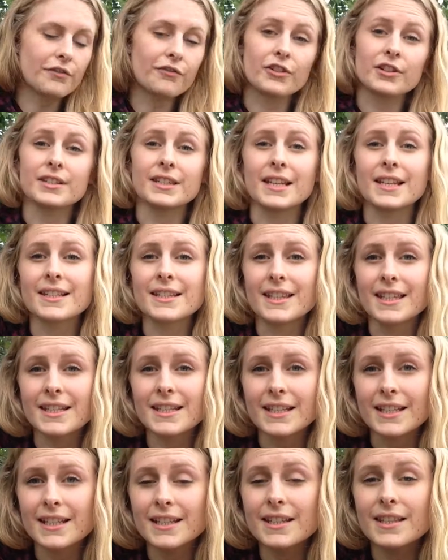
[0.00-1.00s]
of the first things,
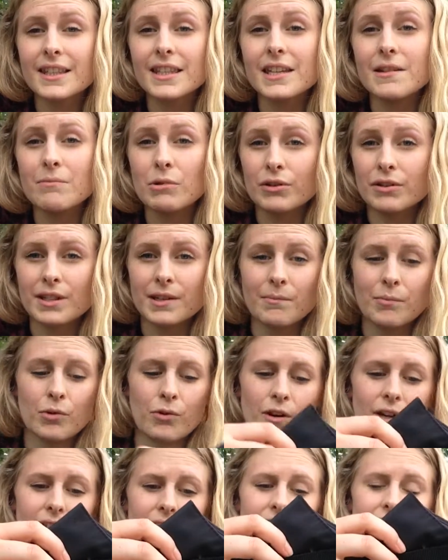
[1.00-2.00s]
this is the most
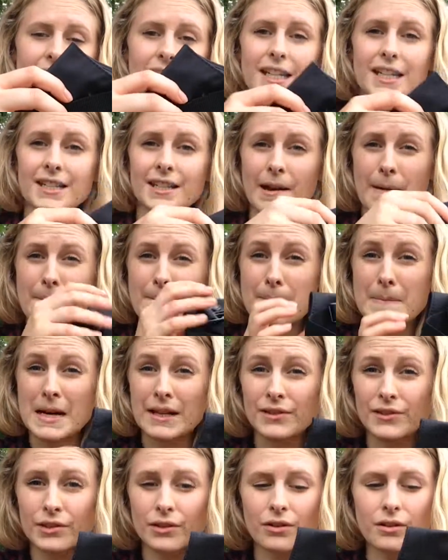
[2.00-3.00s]
important, is a
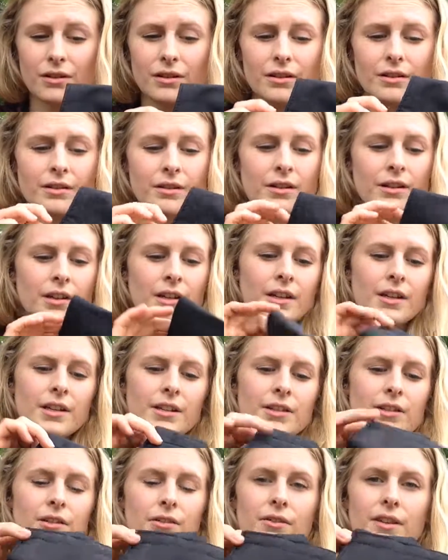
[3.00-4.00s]
muzzle.
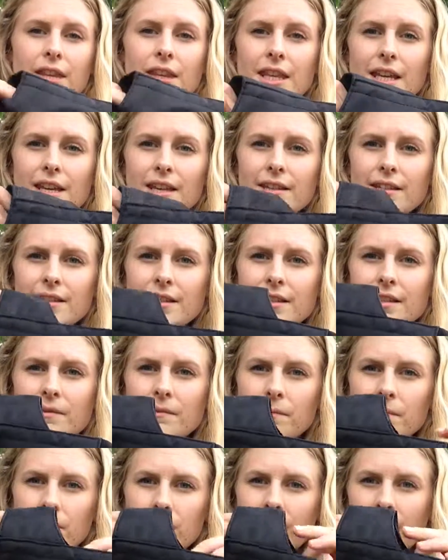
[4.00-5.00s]
So this,
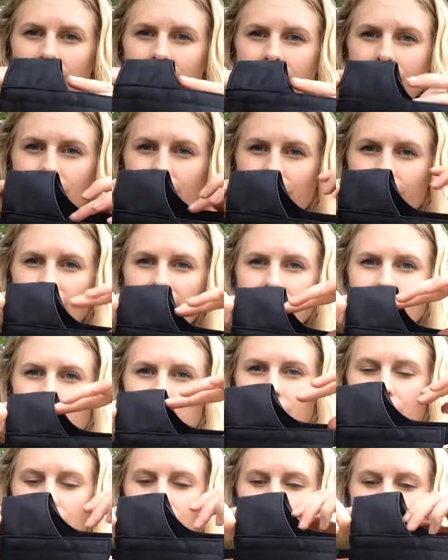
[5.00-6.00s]
his face
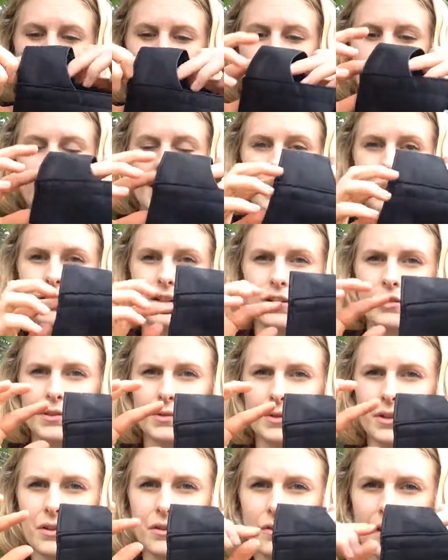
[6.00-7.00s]
would go in here, his nose
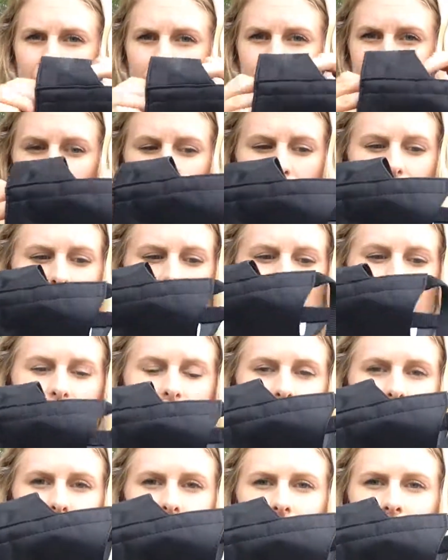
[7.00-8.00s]
would go right through, and
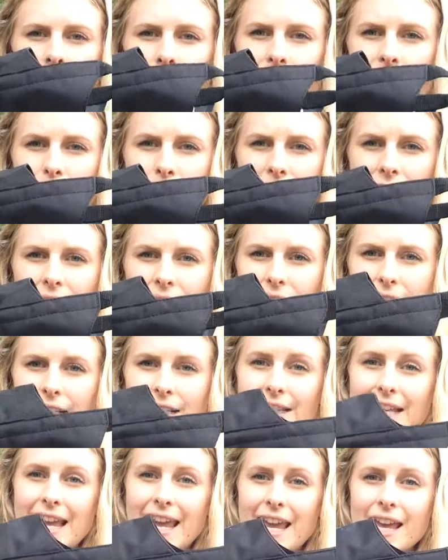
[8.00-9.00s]
then it clips behind
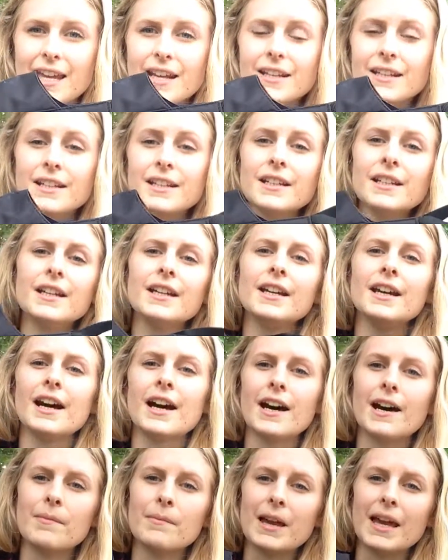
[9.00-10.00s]
his head.
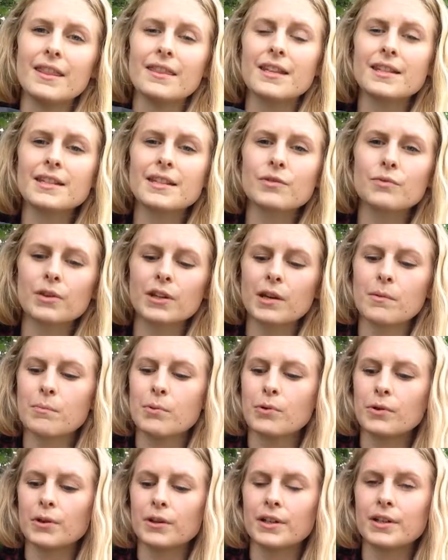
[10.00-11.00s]
And this is really
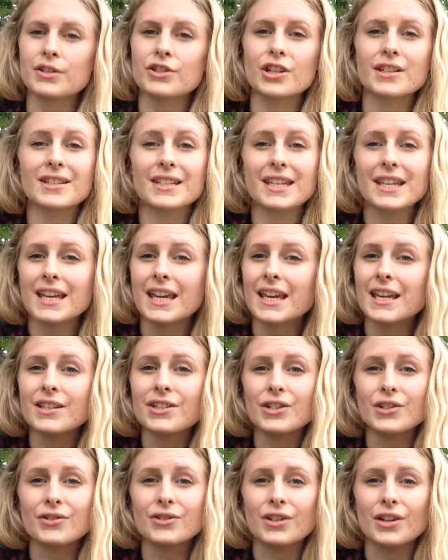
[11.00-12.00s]
important just in
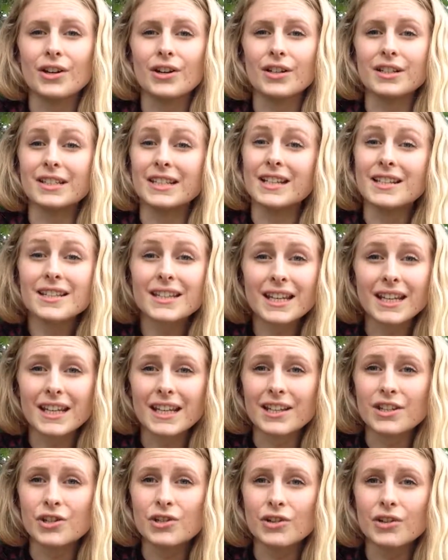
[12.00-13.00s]
case your dog does get
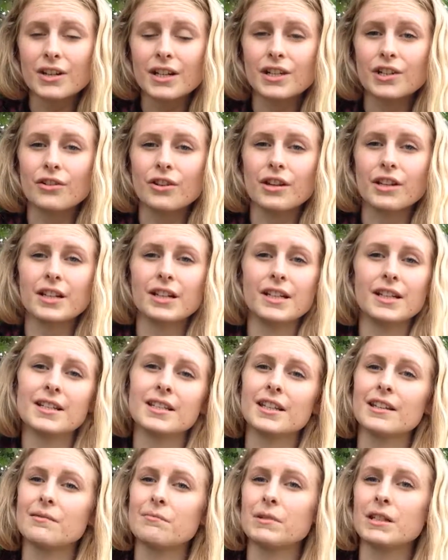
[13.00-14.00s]
injured and you're going to need
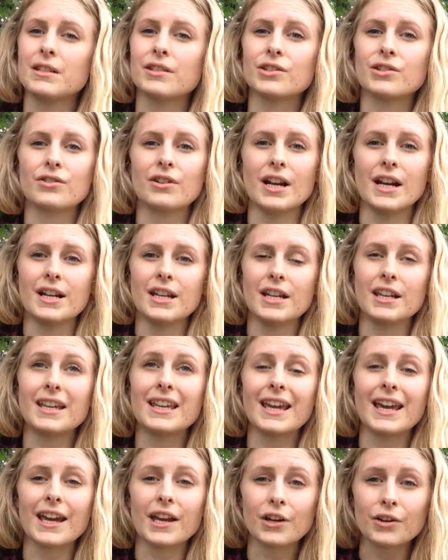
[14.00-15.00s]
to administer any
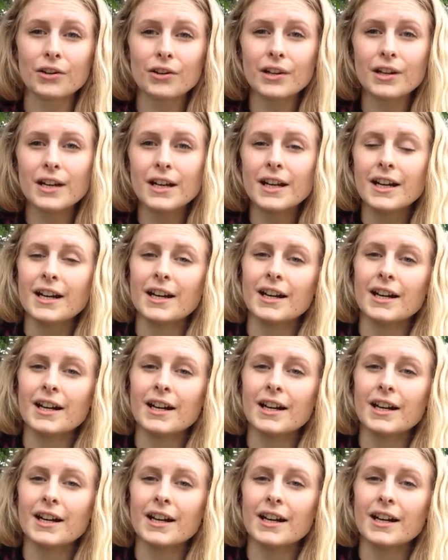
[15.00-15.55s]
care,